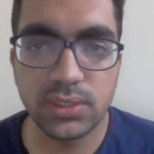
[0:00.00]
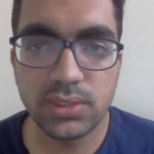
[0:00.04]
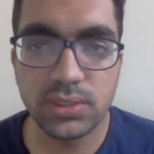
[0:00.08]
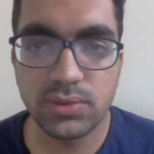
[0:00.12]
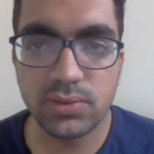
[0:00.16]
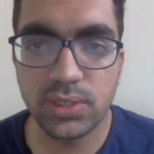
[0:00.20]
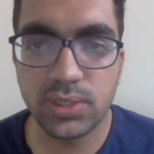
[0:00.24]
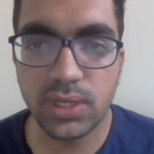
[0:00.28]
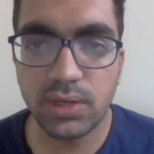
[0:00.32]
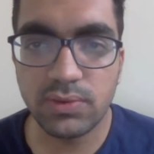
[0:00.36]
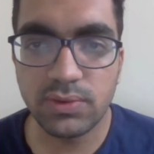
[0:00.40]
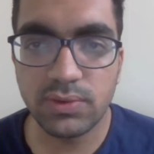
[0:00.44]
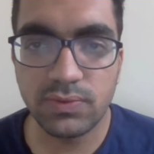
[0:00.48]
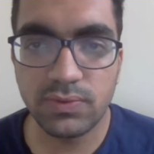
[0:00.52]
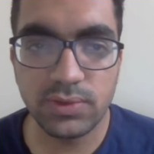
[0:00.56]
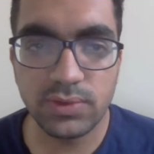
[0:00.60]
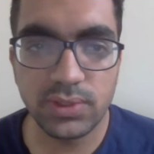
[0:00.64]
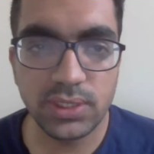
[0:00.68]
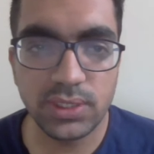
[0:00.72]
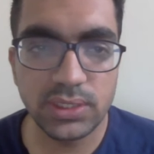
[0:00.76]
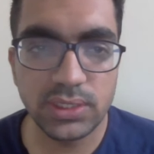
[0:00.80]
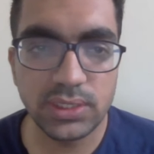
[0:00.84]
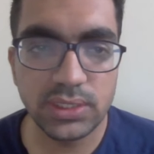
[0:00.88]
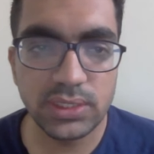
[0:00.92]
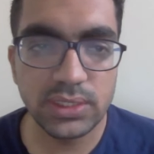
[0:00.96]
So now if you
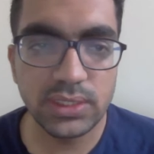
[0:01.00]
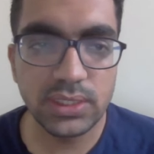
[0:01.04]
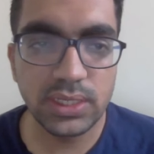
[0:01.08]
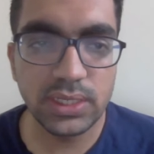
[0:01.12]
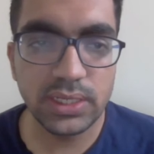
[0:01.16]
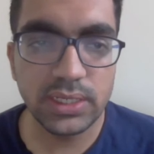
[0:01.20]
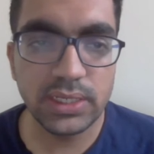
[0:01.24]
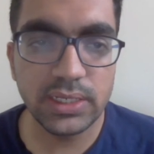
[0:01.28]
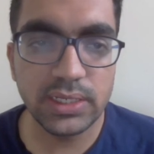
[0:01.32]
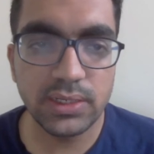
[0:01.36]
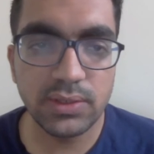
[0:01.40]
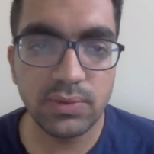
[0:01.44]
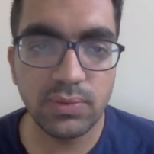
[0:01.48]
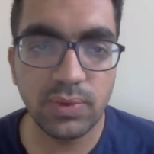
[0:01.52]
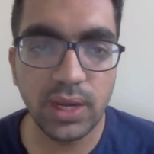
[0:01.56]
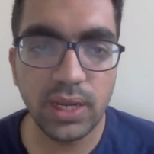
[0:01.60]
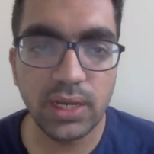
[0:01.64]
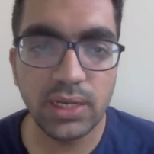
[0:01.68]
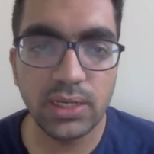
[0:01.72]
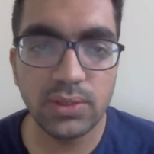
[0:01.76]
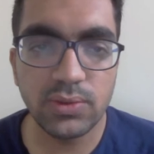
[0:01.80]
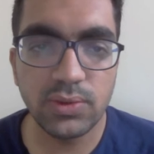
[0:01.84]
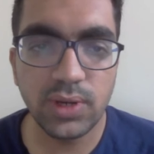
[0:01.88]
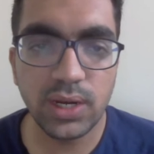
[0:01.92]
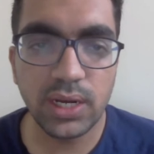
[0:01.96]
can see the int
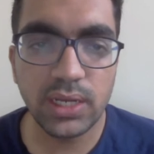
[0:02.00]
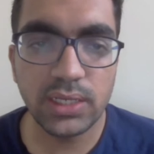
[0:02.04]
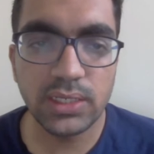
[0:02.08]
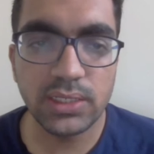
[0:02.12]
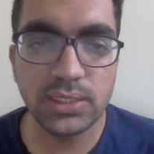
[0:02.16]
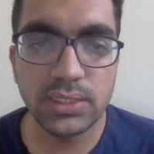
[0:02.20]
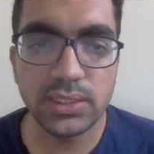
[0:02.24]
value I